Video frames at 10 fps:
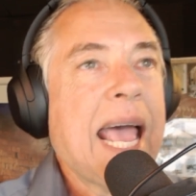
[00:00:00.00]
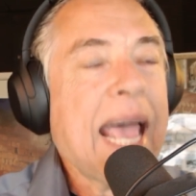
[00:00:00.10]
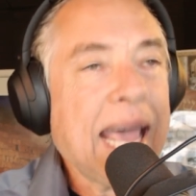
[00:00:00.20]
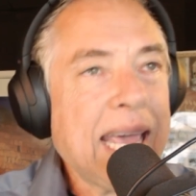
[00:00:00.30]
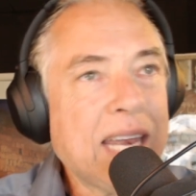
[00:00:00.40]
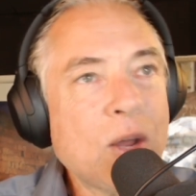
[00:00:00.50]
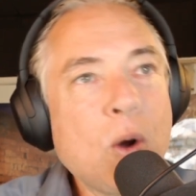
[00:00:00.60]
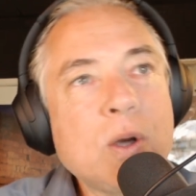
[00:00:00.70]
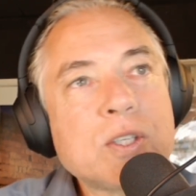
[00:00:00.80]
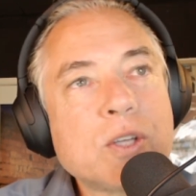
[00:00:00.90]
and
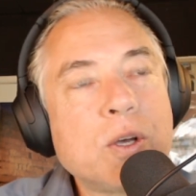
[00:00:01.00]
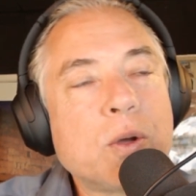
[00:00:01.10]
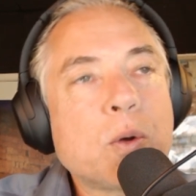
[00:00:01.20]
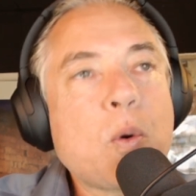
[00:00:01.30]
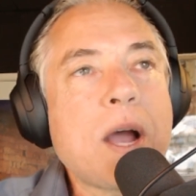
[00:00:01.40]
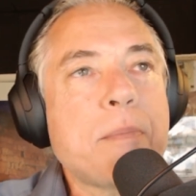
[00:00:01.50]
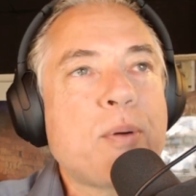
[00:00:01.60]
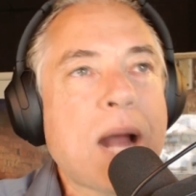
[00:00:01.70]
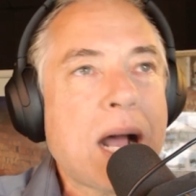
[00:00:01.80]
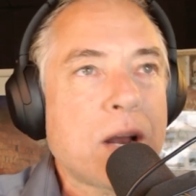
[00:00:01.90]
also quite
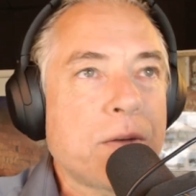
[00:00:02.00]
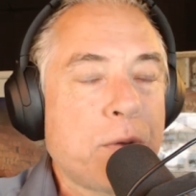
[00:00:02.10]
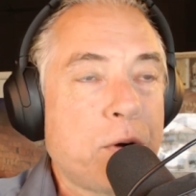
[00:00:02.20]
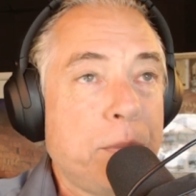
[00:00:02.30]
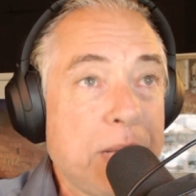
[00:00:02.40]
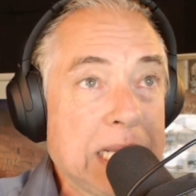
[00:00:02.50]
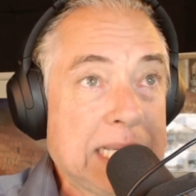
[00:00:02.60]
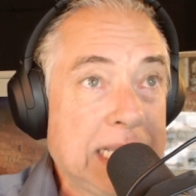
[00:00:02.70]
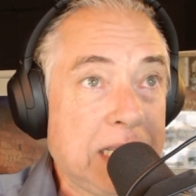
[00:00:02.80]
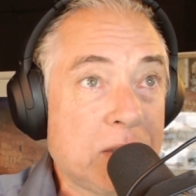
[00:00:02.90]
proud of her
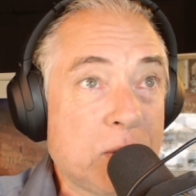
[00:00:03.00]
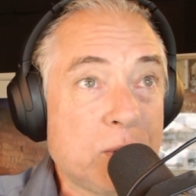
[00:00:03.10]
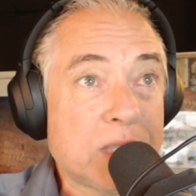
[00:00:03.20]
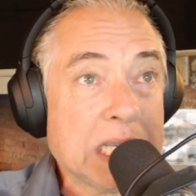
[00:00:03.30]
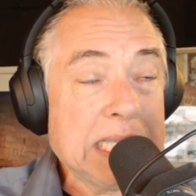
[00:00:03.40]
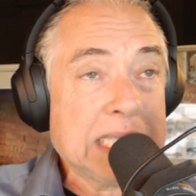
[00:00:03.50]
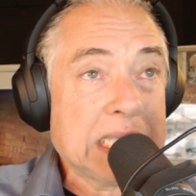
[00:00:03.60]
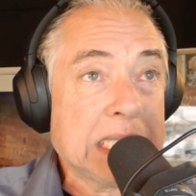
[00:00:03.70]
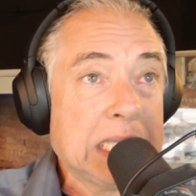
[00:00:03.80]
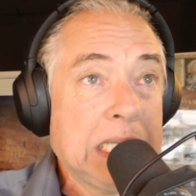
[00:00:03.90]
ability to solicit